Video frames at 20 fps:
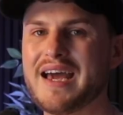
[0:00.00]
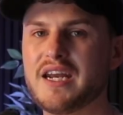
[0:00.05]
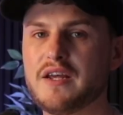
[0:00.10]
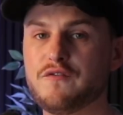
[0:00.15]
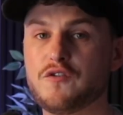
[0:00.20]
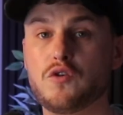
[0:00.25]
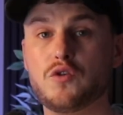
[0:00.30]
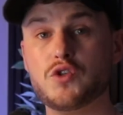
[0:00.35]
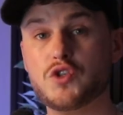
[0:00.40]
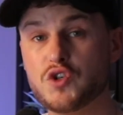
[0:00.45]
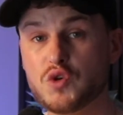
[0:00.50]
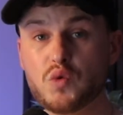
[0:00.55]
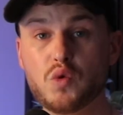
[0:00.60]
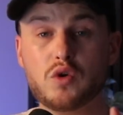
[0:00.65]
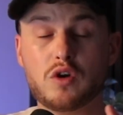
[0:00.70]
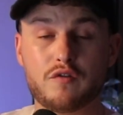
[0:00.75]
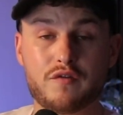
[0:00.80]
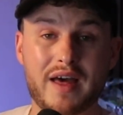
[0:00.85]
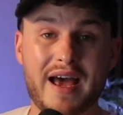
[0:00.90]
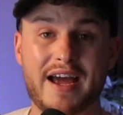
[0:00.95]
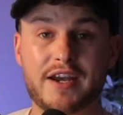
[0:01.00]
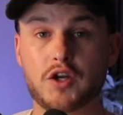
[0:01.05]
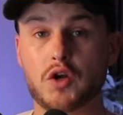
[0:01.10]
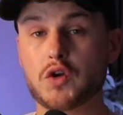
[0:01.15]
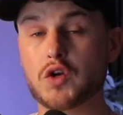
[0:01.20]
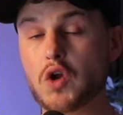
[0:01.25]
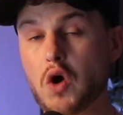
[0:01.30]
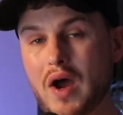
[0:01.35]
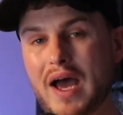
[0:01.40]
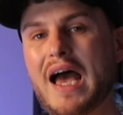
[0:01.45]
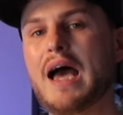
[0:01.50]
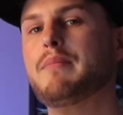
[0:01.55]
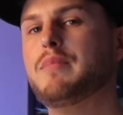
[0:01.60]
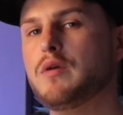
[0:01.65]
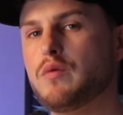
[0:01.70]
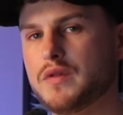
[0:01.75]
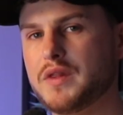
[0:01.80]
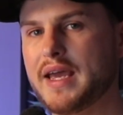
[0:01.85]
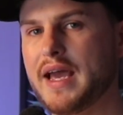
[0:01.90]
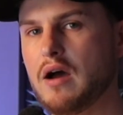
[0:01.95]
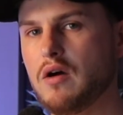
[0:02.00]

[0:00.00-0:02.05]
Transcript: And if you do all of that and you're not happy with the